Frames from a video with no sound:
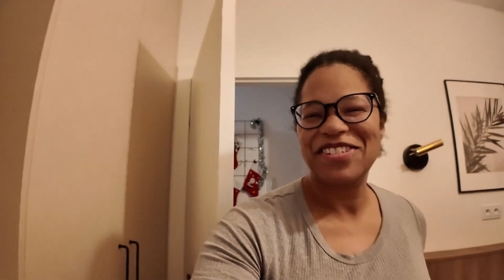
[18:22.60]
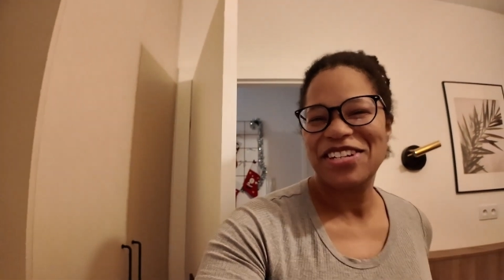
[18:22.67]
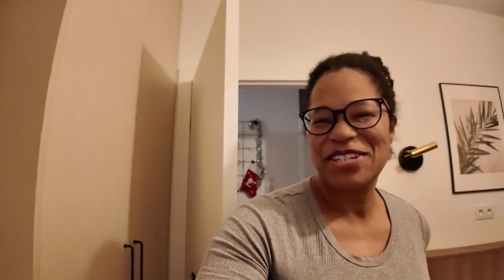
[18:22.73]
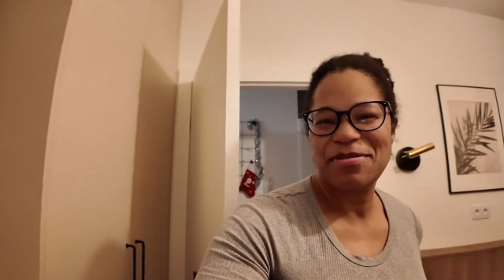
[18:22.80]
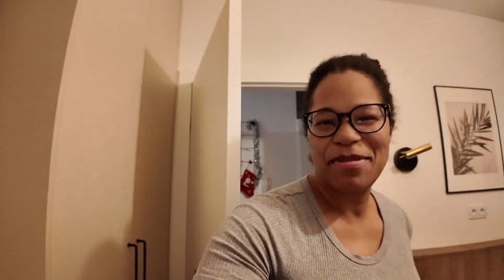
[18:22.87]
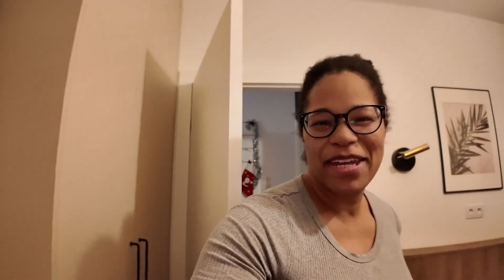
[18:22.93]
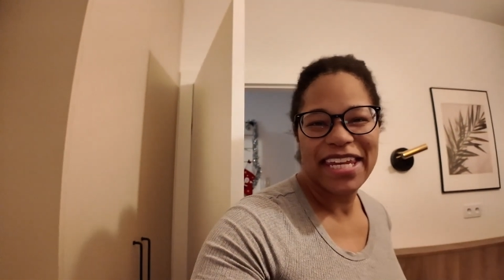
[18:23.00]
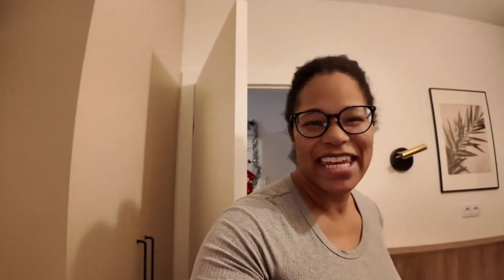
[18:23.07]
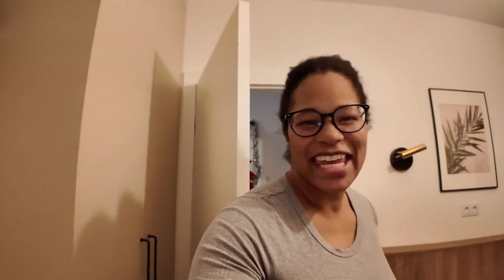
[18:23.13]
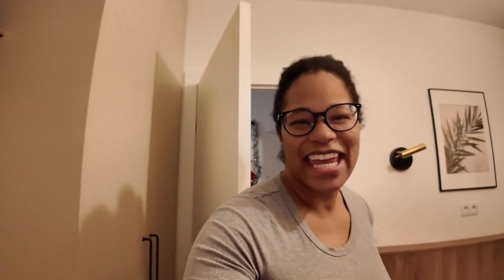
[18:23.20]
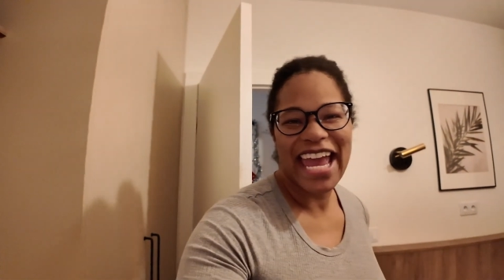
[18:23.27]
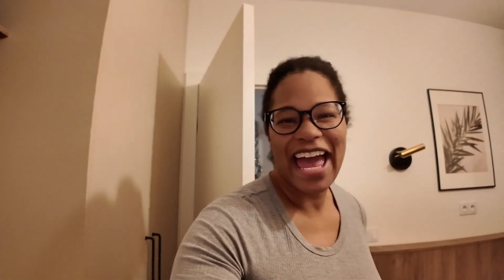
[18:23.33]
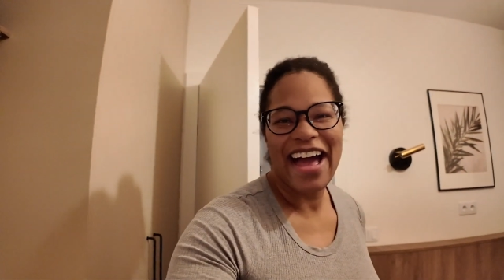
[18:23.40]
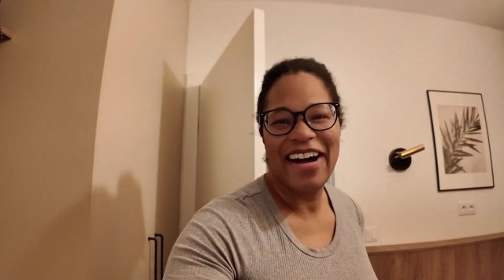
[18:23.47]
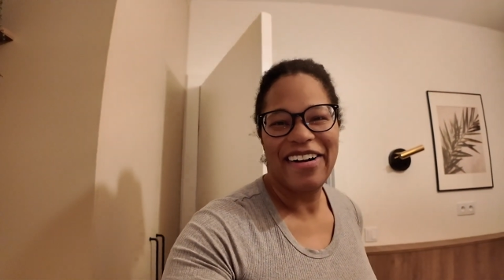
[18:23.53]
finished
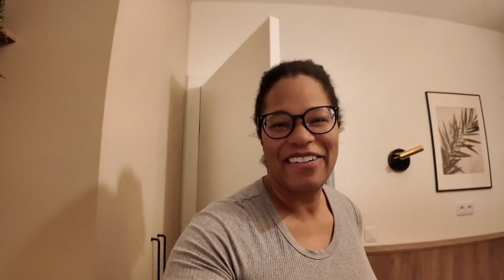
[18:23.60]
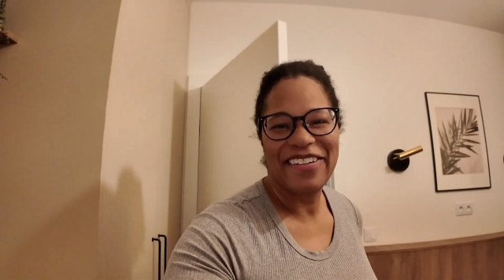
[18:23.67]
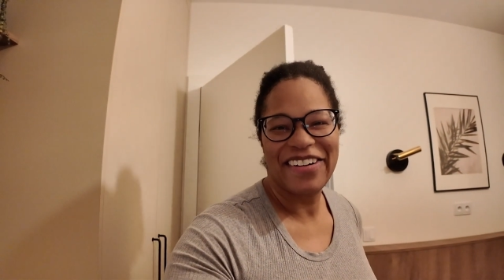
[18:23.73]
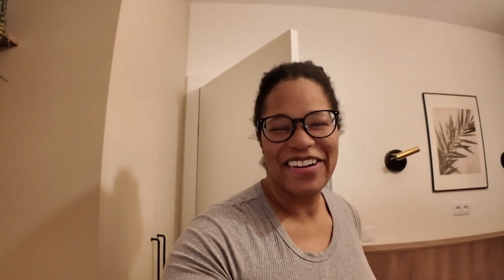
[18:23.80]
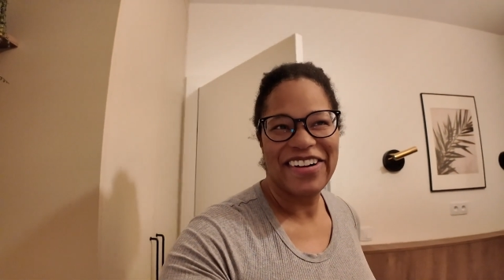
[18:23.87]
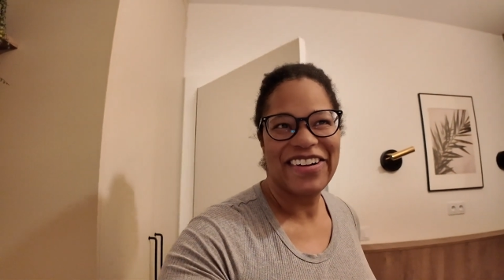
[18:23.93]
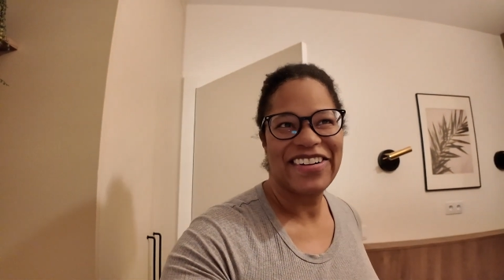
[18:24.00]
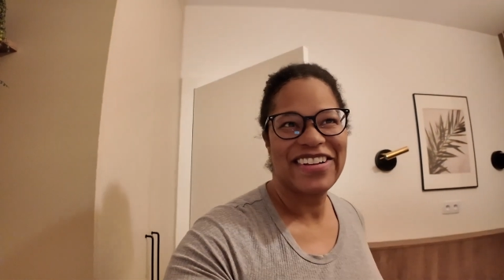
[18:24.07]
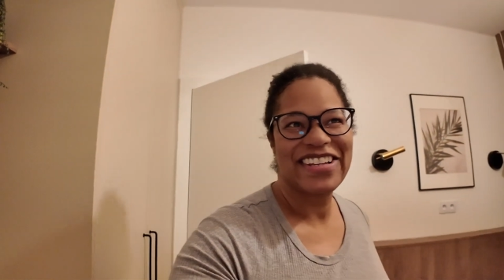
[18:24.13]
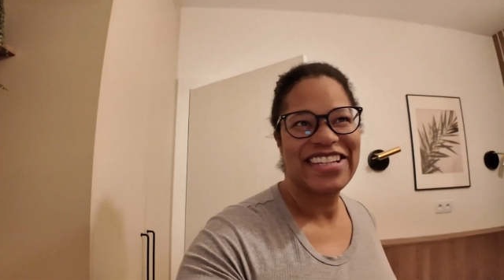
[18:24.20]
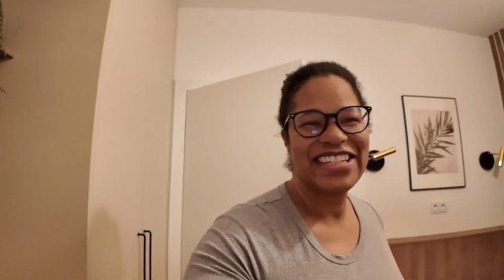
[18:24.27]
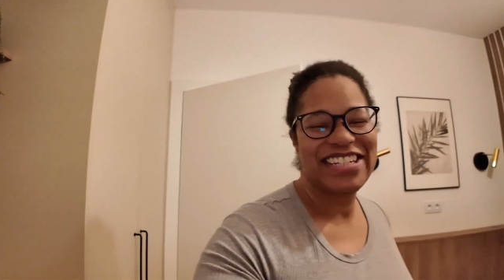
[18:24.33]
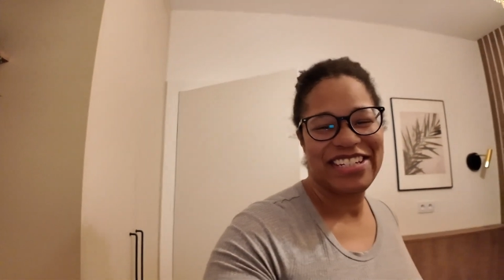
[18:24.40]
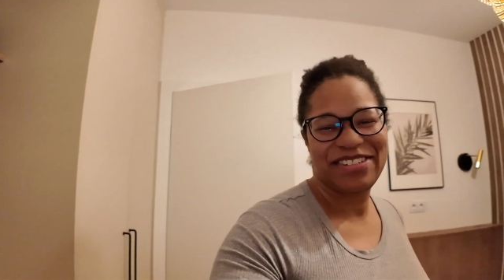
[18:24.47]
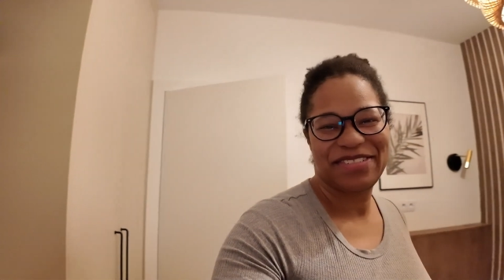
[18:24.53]
making our
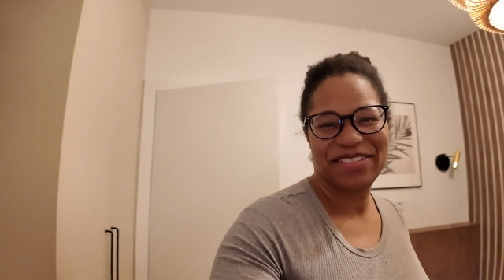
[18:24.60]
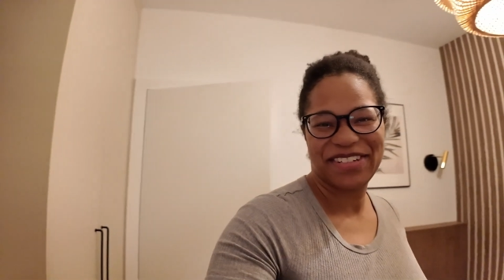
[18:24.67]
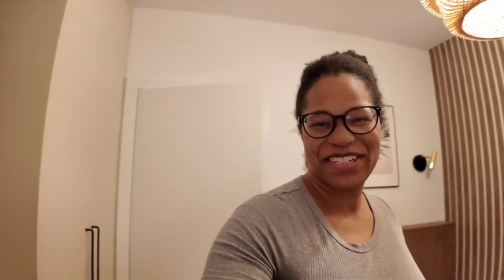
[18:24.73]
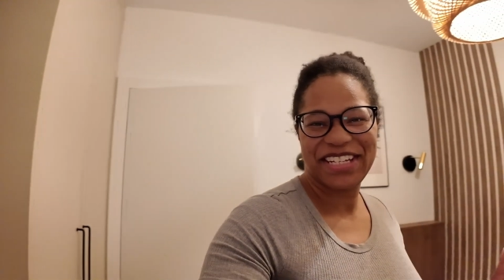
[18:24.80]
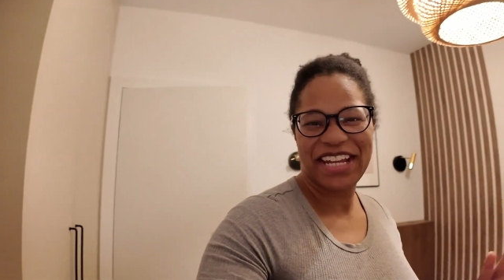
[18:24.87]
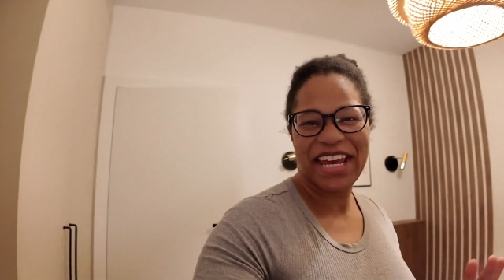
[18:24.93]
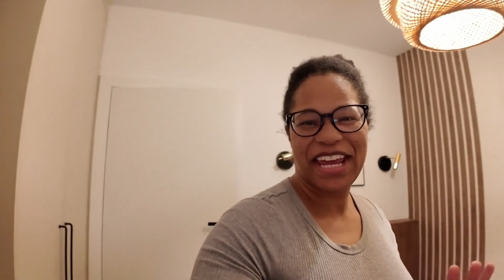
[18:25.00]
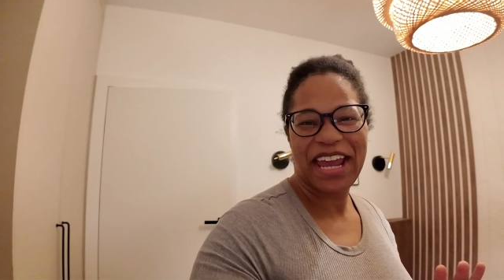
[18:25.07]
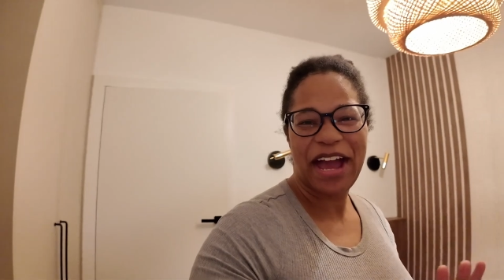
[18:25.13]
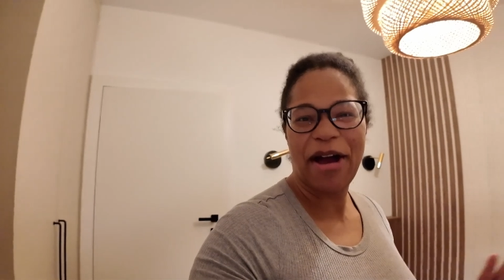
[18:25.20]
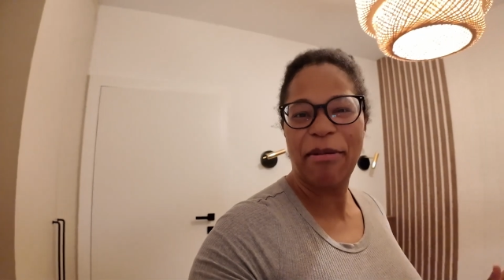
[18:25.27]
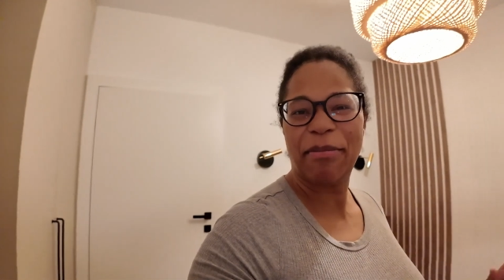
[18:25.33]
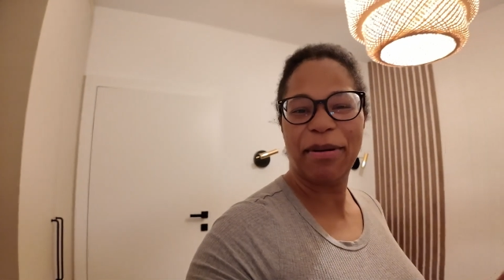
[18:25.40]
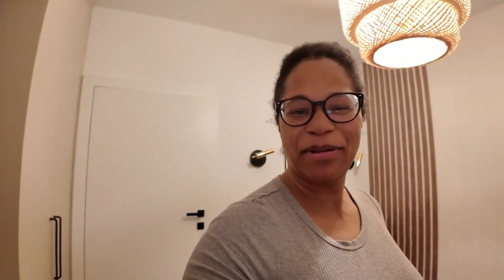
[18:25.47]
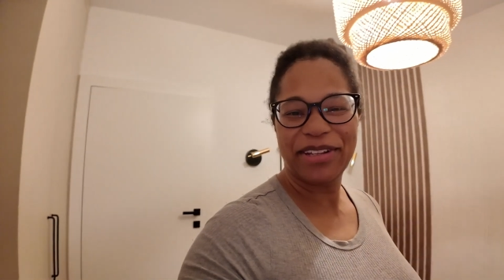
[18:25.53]
dish for tonight,
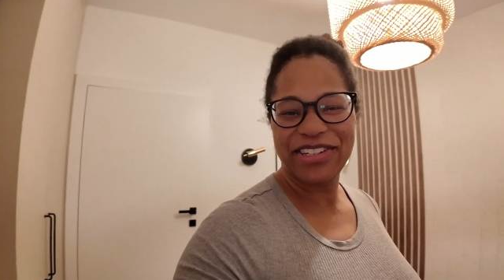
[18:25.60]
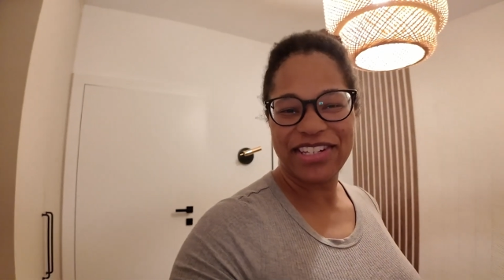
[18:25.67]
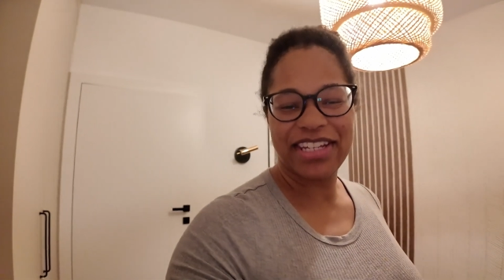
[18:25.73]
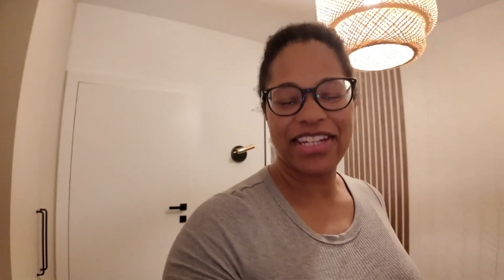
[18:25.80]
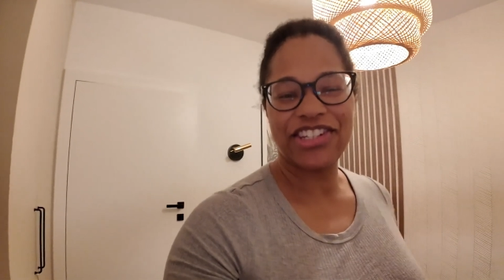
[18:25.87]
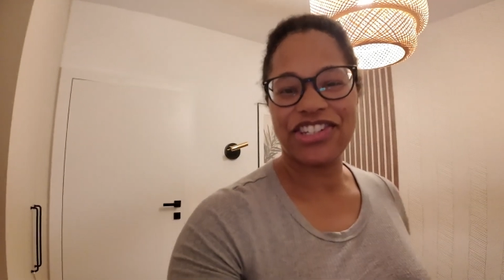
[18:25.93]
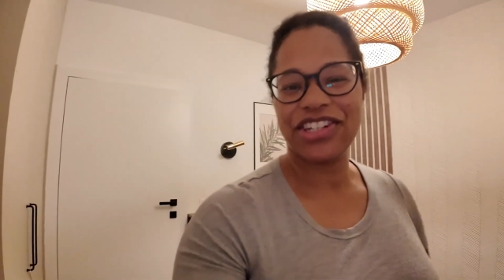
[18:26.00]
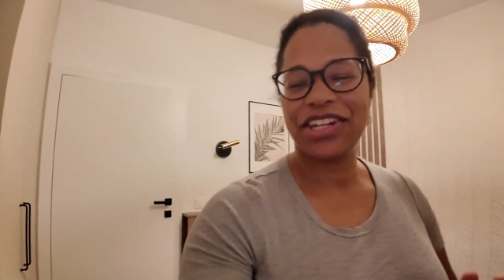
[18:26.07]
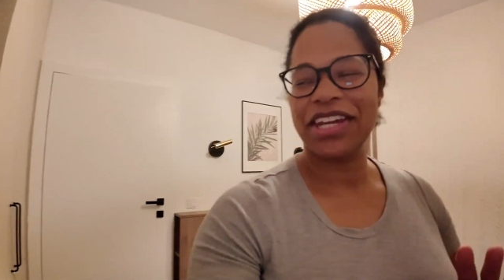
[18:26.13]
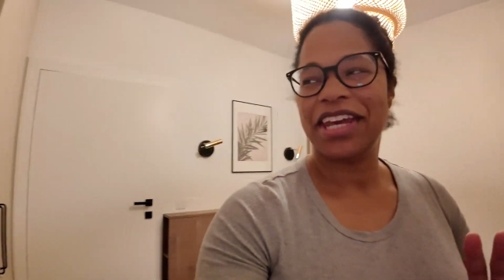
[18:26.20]
our Polish dish.